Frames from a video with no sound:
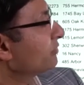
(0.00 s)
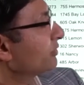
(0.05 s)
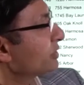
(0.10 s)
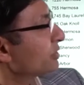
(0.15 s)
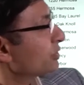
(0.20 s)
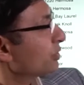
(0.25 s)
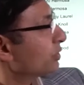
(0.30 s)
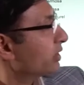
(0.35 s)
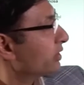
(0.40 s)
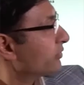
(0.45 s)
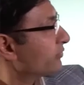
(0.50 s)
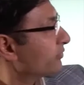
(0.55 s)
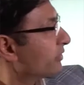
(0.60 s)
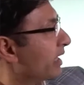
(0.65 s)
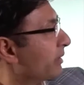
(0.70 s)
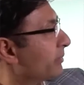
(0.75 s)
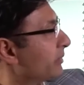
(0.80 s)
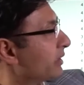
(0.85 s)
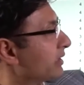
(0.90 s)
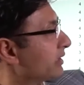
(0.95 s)
was sold at
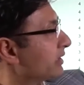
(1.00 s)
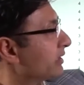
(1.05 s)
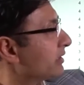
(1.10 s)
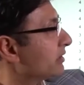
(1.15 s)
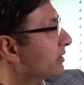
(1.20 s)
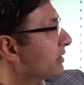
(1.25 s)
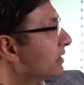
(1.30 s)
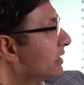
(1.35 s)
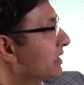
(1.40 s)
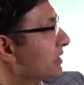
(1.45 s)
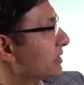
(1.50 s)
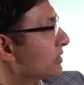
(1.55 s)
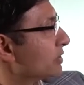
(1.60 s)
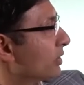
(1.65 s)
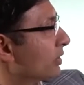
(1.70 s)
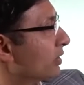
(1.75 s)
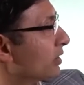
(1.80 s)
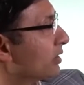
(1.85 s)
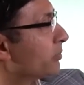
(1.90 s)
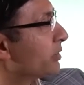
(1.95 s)
$5 million,
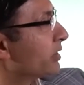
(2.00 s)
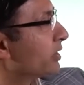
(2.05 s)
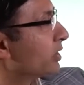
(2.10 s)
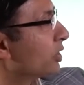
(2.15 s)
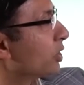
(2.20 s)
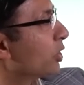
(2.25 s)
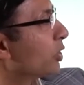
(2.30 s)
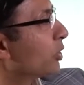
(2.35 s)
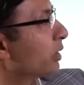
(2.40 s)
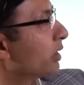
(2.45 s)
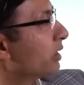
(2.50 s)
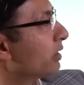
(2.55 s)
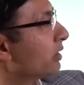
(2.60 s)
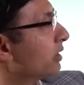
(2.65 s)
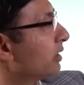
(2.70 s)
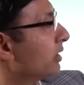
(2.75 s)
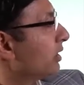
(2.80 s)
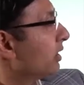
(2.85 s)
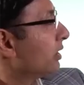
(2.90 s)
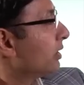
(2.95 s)
so a little bit lower.
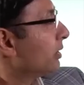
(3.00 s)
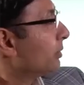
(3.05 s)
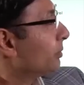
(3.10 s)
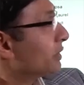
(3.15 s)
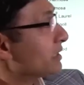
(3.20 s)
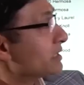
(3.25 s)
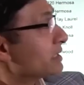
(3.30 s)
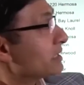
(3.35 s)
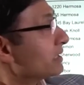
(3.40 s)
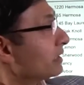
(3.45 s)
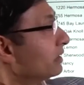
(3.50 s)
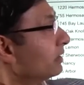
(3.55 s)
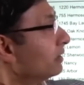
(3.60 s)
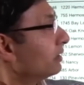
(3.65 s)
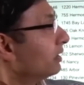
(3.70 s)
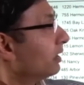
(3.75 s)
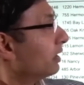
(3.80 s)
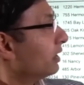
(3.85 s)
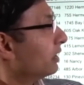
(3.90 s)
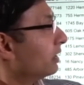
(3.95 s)
But
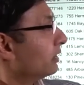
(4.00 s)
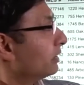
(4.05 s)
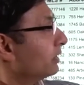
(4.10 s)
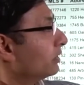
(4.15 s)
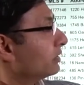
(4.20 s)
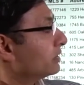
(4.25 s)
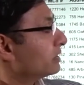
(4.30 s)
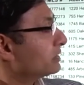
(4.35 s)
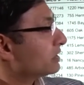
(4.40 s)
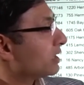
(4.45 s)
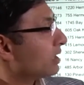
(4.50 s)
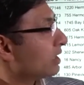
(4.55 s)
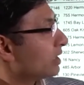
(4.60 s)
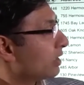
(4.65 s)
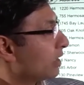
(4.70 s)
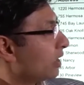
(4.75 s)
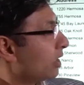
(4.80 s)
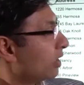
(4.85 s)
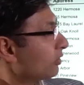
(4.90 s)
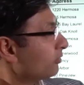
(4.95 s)
still, there's a
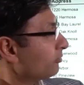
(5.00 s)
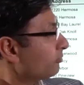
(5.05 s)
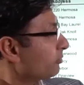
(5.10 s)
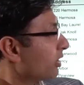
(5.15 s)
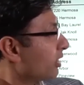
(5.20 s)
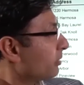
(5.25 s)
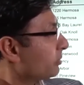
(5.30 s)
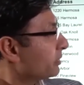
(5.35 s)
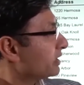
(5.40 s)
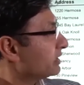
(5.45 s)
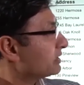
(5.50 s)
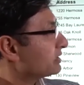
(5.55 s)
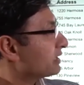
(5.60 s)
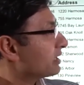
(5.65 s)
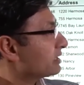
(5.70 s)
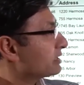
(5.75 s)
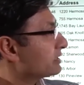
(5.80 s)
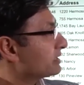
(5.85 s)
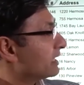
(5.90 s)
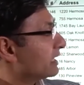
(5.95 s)
lot of properties that
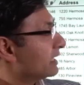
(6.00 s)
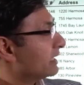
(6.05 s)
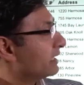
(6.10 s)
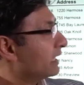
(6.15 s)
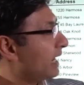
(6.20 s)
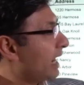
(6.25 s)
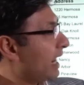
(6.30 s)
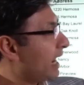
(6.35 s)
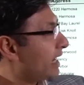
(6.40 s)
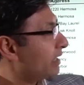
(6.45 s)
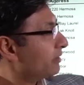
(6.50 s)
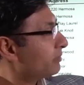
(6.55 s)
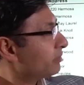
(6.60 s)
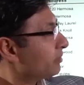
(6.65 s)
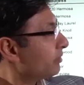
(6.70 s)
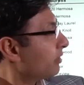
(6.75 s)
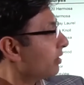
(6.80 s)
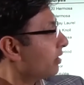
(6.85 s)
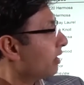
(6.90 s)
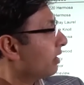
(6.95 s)
are selling at
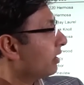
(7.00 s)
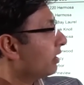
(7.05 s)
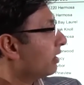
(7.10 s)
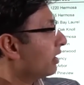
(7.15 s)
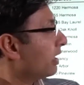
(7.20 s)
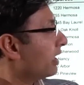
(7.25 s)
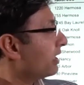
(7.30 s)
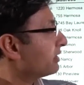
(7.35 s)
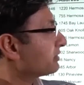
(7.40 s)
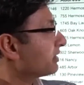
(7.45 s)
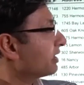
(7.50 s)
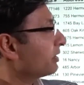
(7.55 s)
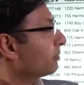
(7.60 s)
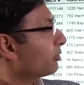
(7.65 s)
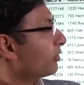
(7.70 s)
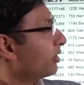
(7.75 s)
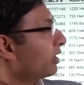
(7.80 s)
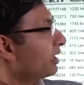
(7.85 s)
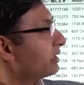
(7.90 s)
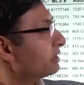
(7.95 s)
asking
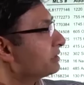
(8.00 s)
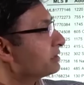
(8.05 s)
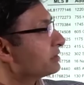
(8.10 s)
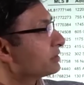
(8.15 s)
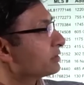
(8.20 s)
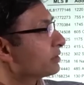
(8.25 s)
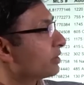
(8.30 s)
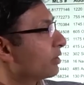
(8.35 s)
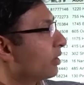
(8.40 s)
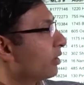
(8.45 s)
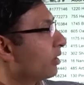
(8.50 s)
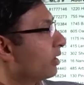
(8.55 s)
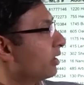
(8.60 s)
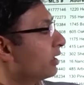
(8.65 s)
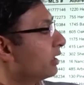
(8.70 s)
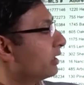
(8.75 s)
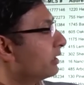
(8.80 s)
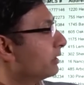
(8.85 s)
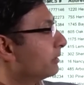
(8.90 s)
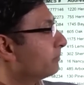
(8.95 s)
price,
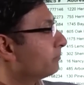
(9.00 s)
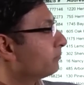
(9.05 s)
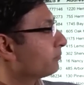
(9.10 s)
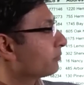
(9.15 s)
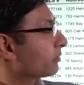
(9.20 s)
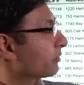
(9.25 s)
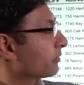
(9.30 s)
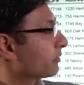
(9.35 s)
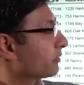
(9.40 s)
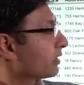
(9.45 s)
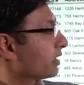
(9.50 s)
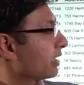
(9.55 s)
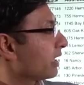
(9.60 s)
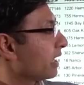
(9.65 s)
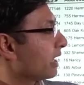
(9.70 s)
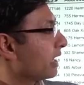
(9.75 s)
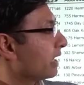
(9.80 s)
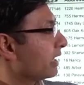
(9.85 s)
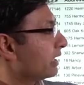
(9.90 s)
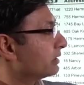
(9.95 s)

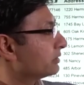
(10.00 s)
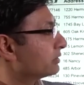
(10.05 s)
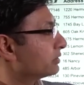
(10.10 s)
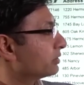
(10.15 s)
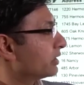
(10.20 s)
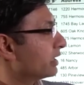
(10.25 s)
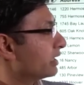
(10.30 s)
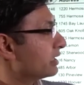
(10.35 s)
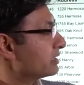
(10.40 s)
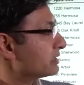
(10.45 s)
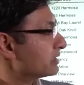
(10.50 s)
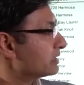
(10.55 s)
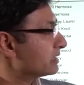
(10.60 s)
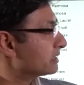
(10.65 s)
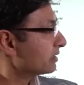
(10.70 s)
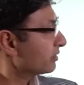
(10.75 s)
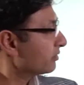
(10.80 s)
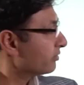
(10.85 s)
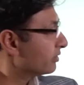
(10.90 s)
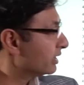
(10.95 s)
and so there
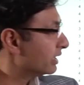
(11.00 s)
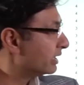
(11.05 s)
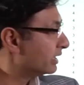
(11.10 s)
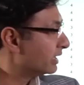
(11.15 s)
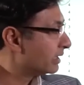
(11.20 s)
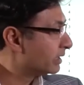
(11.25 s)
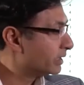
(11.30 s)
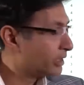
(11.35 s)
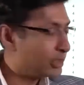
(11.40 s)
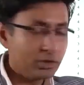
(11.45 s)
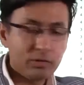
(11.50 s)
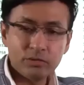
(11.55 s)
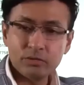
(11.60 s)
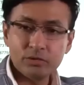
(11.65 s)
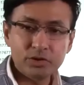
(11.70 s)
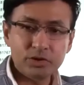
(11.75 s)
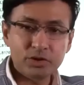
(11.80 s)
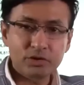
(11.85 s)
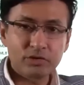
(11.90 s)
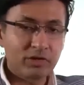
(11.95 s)
isn't really a
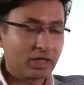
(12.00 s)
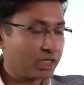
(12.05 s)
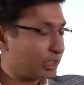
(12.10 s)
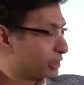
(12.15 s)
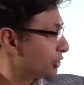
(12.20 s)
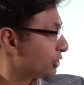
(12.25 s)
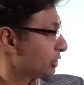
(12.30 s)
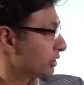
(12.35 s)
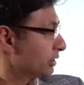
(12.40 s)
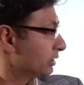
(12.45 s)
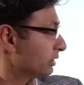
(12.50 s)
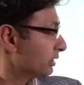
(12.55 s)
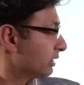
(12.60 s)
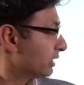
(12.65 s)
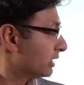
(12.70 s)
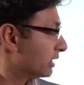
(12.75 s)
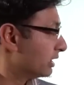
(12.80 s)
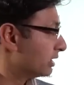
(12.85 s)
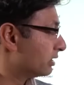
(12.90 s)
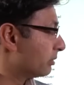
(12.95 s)
huge reduction
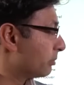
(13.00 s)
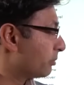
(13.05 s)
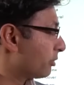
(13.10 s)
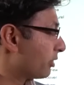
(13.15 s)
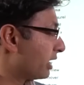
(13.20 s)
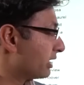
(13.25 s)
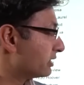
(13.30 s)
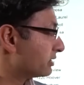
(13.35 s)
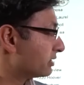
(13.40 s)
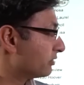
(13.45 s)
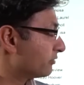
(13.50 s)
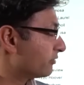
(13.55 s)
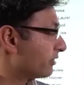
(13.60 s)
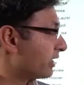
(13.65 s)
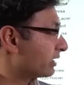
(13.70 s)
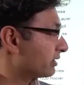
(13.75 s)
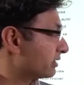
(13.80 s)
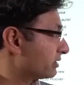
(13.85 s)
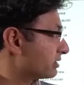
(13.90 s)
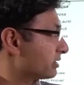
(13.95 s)
in the price. In
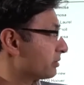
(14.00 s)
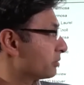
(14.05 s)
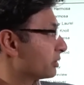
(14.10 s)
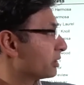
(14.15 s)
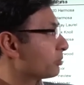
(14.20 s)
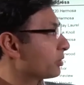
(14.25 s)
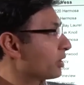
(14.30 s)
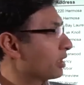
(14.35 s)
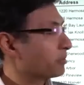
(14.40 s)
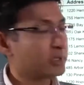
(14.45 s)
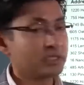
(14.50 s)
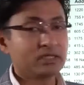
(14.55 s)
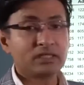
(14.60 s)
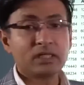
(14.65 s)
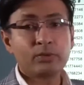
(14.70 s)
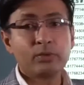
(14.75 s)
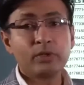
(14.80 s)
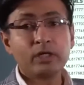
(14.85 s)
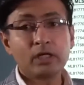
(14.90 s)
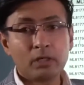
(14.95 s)
fact, some of the properties
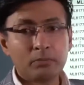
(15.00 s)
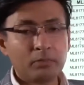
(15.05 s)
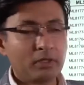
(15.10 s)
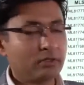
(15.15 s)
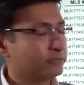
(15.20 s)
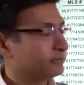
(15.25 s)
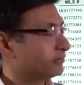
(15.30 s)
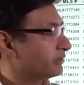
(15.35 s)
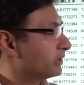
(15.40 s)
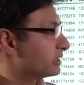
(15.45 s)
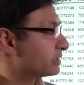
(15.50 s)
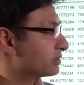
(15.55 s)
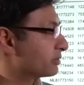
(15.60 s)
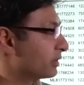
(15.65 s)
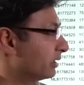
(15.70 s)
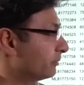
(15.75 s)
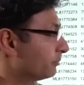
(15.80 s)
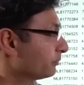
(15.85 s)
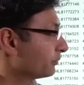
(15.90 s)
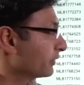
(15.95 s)
are going above as
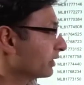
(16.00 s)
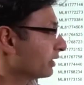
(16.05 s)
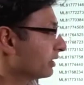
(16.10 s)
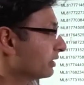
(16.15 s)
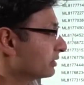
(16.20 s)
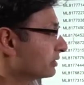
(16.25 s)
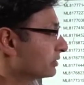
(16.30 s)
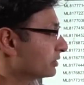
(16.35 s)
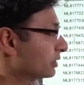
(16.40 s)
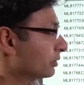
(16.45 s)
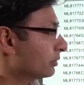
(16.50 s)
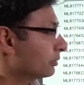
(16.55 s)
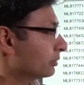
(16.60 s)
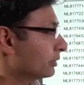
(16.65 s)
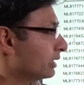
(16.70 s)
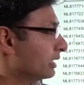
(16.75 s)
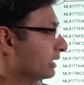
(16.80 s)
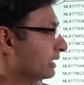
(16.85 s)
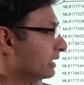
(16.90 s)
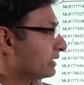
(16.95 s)
well. So
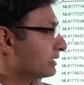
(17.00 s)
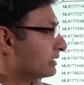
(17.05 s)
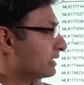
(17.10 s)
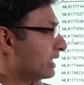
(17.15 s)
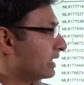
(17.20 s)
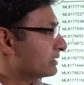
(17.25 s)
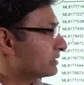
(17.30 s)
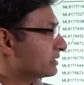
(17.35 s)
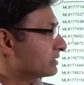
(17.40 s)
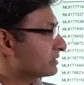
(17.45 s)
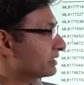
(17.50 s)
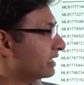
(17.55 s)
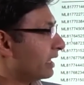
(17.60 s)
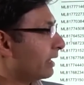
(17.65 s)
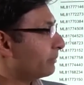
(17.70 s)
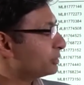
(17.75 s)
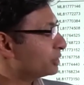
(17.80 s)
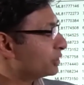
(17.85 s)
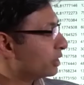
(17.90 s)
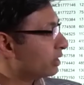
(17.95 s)
that's a
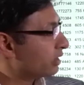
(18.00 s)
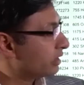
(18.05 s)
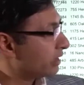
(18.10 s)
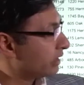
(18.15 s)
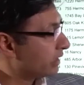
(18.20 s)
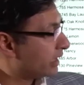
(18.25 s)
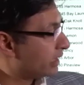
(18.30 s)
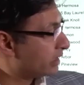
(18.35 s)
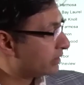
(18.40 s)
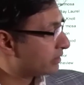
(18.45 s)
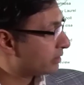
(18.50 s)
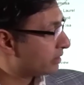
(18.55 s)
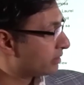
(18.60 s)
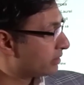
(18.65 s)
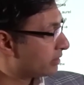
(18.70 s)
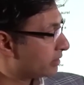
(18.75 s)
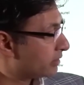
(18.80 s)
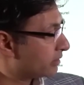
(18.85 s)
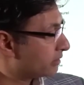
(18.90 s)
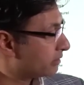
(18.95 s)
snapshot. And again,
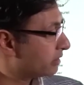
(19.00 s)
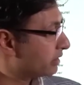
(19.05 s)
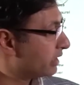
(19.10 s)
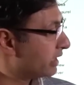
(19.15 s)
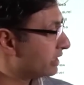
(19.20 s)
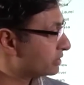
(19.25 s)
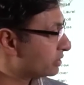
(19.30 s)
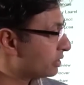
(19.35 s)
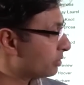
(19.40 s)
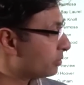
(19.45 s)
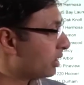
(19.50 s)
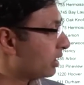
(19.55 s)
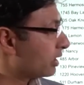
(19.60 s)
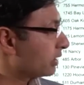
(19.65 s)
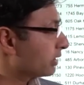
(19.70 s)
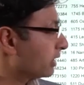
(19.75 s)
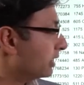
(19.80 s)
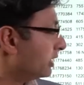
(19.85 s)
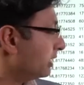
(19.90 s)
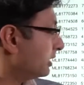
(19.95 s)
the days on the
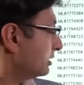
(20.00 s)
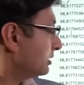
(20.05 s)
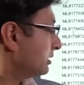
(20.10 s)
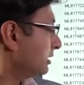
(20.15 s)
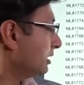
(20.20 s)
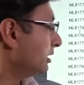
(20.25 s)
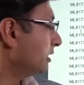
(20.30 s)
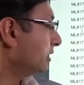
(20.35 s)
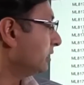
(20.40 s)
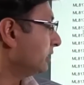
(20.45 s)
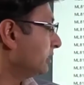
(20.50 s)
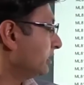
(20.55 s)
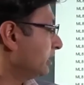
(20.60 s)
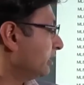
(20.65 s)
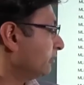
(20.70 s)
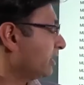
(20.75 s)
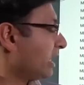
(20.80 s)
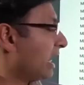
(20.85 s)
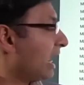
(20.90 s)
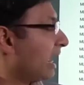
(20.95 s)
market, you
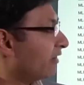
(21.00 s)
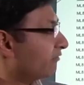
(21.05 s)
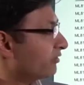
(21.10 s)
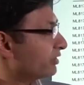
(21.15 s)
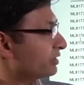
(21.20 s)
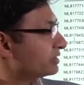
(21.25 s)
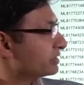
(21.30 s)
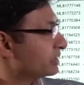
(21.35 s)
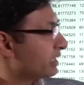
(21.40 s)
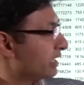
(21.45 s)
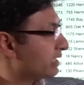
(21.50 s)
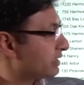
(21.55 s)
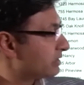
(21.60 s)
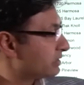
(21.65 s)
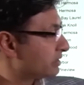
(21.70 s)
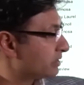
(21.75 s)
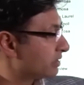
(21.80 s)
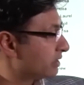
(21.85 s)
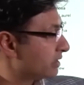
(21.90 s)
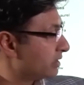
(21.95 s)
have the average
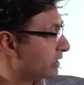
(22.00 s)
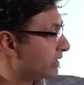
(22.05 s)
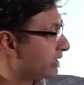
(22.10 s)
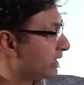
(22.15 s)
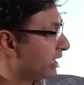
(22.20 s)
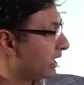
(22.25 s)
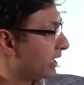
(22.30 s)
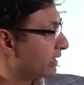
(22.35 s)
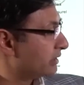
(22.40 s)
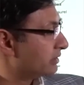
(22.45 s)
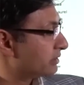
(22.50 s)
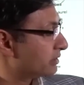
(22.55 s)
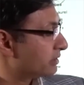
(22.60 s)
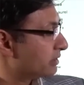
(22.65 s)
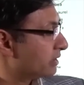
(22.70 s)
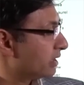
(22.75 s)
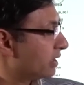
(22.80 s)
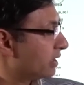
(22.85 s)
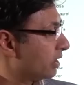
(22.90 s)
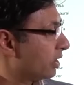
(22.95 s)
days, 30
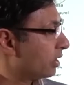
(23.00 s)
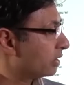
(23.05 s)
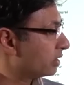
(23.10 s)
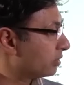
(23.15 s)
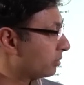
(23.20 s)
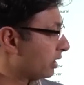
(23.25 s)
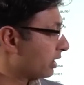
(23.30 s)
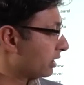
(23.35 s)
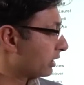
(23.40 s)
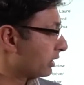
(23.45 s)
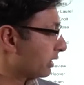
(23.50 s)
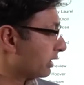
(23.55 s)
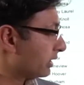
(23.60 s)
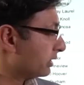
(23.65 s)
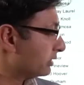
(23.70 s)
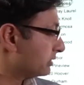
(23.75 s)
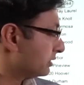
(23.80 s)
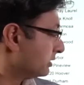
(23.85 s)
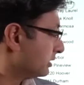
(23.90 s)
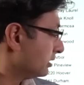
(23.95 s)
days on the
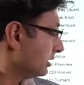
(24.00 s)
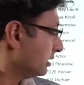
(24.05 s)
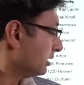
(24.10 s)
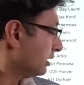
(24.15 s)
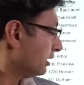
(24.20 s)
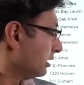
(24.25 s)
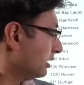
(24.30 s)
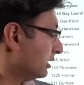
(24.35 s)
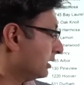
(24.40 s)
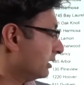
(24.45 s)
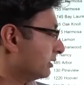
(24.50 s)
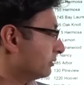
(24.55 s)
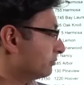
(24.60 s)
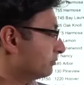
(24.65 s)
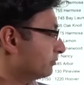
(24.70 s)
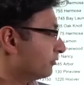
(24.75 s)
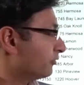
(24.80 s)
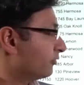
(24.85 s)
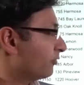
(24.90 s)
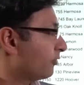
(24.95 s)
market
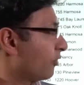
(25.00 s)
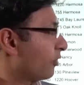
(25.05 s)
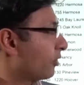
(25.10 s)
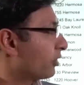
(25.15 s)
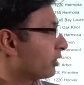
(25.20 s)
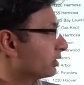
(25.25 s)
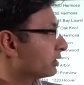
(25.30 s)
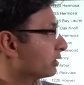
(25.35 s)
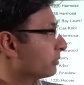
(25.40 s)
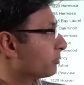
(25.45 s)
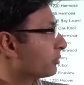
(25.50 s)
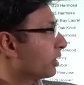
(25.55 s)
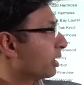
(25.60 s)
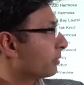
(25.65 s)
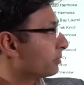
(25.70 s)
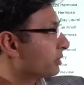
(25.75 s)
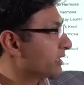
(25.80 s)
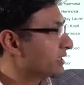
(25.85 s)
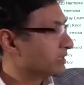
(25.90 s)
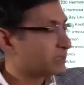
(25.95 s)
for the
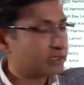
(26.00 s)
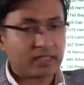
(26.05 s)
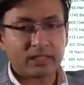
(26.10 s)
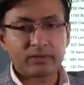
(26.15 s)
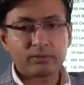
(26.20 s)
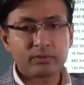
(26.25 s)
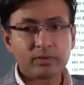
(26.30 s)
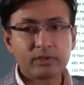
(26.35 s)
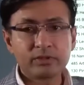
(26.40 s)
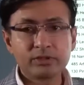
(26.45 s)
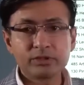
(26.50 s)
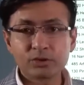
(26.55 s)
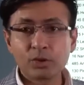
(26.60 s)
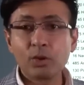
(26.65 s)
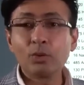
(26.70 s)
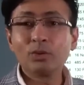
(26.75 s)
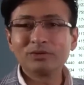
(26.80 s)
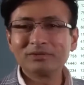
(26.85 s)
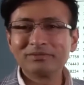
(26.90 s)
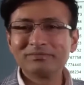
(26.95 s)
properties that were
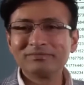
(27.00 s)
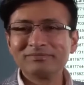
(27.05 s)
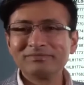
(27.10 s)
sold.